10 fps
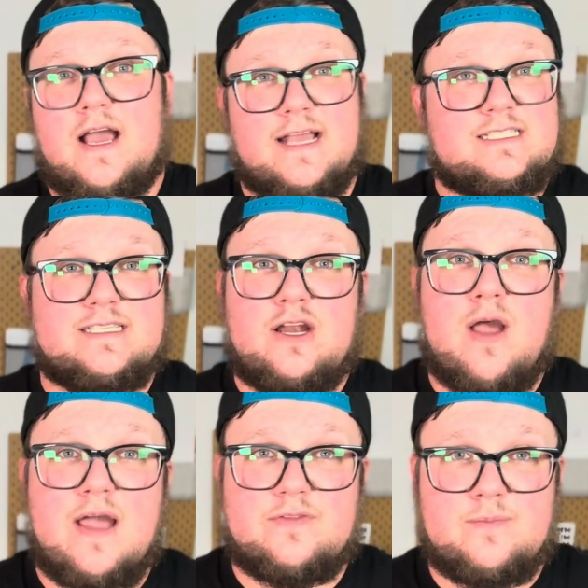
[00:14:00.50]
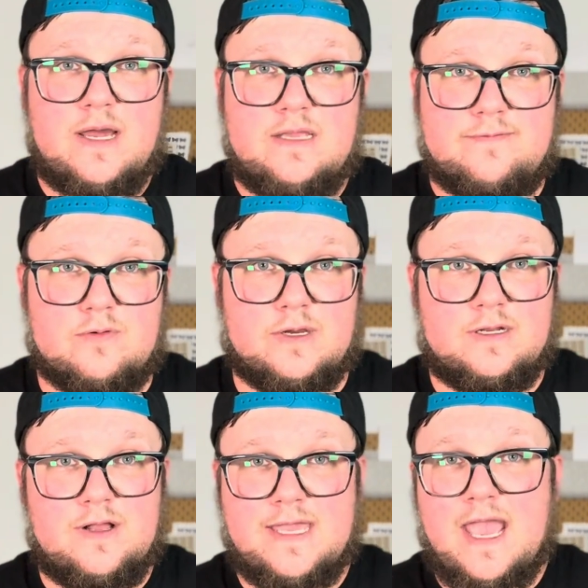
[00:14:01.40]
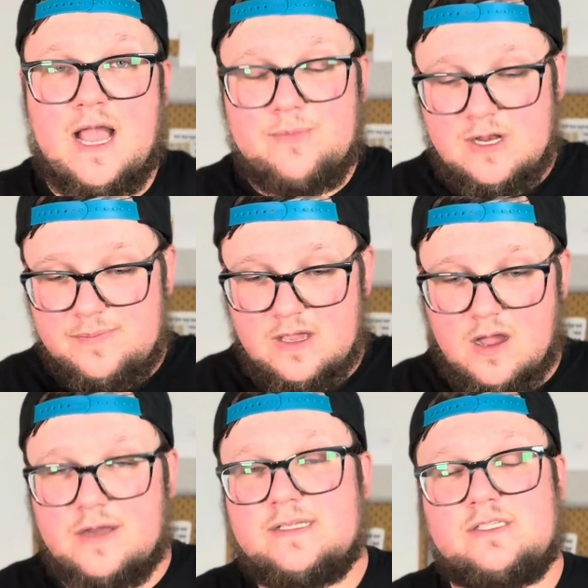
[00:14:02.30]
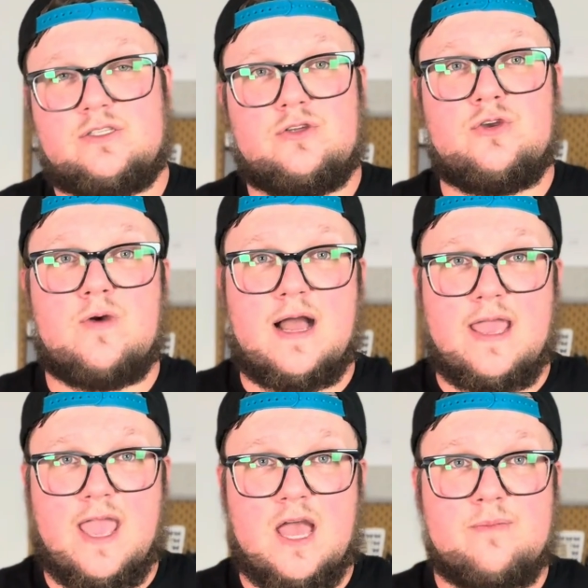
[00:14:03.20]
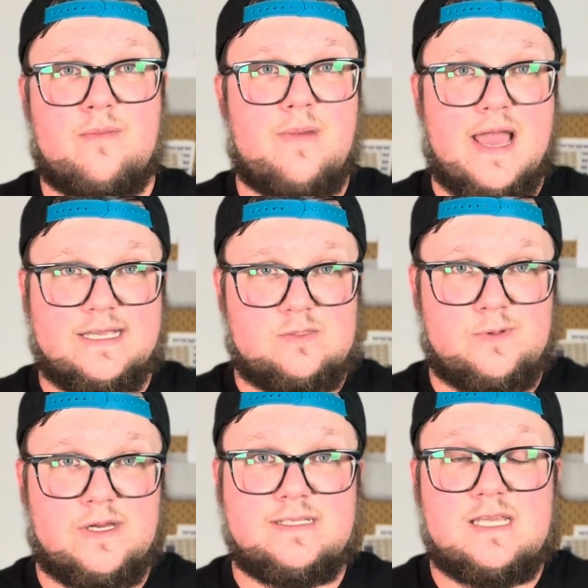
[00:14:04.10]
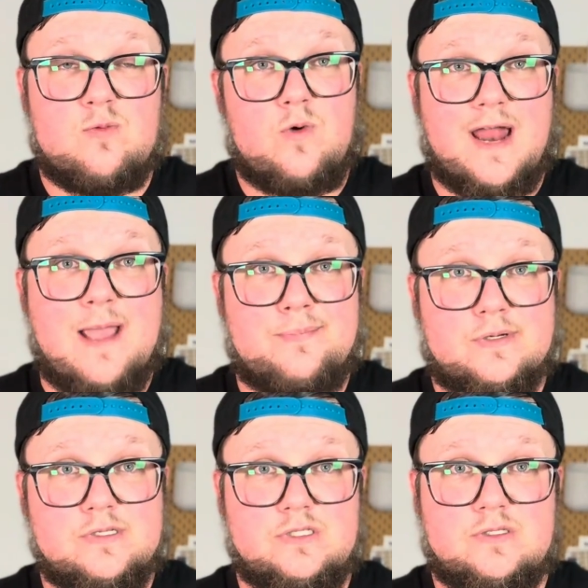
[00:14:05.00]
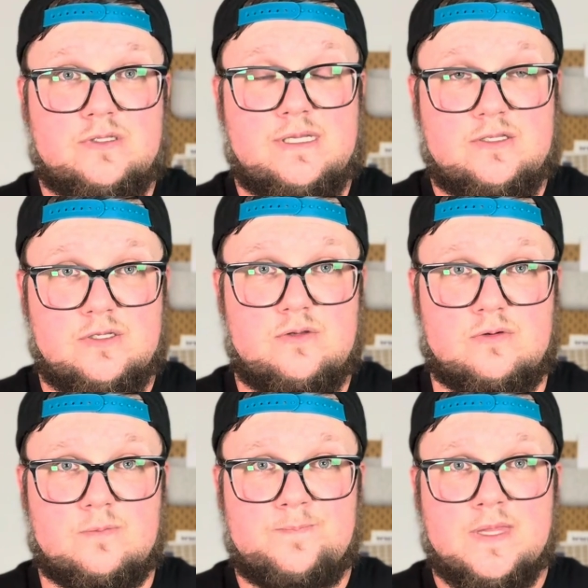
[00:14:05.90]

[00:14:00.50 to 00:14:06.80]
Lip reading: It's because I don't have the money for it, okay? I'm gonna be honest to who I am, my experience, and what I personally do.